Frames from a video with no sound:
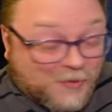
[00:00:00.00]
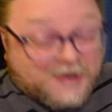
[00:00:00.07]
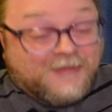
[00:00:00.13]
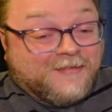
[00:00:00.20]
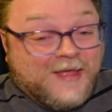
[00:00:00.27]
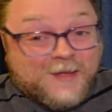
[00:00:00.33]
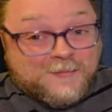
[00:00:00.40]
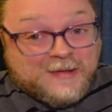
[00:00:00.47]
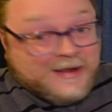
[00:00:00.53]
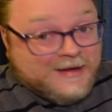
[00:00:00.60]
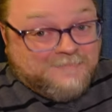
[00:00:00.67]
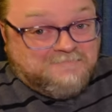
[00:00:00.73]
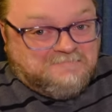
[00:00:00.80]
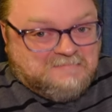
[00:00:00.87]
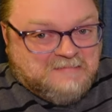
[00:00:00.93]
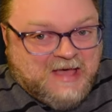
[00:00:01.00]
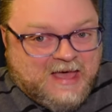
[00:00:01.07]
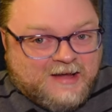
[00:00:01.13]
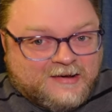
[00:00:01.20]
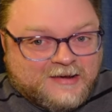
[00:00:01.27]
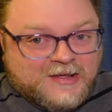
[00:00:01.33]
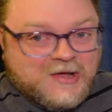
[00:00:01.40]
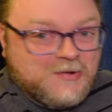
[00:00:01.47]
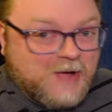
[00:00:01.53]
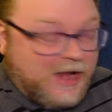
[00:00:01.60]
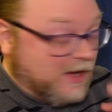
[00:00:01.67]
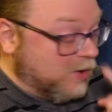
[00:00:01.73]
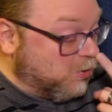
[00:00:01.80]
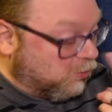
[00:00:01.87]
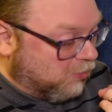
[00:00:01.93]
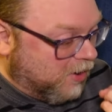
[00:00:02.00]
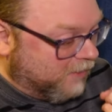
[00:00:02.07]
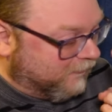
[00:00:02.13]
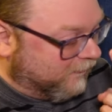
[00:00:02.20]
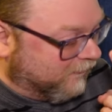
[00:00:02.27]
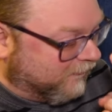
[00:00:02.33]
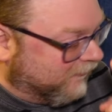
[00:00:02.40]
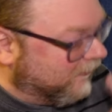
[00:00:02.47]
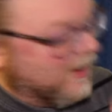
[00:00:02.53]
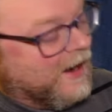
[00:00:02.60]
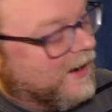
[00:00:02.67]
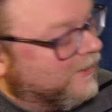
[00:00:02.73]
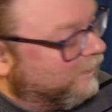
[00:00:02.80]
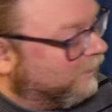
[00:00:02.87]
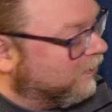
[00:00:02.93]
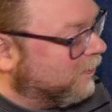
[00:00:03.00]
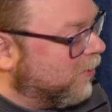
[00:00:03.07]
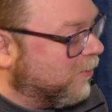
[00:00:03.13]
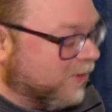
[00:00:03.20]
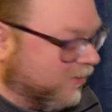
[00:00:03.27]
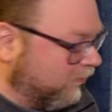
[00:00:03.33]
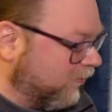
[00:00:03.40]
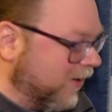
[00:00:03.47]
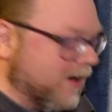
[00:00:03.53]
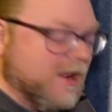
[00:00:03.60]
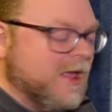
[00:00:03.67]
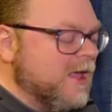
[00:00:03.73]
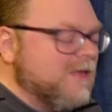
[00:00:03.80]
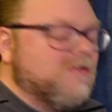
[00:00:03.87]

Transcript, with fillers: what does that mean? I don't know. And he crosses his eyes in the moment. It's great.